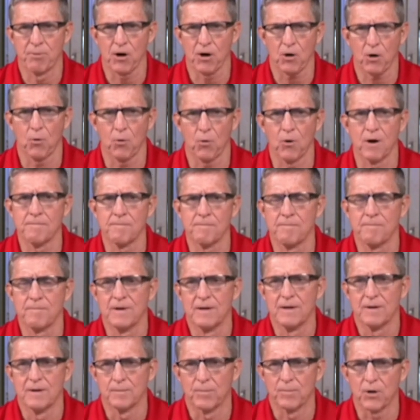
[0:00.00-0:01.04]
Berquam
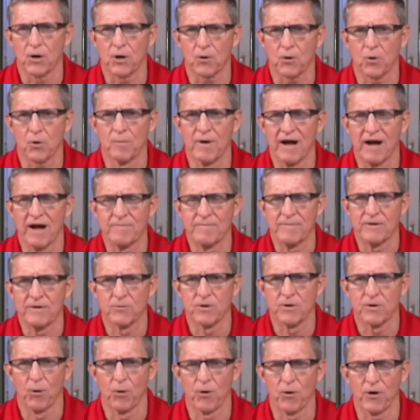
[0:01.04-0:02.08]
have been
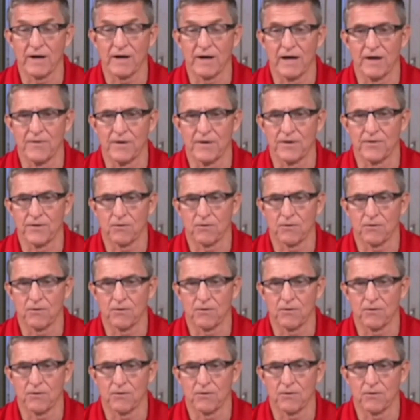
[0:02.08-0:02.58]
reporting on there.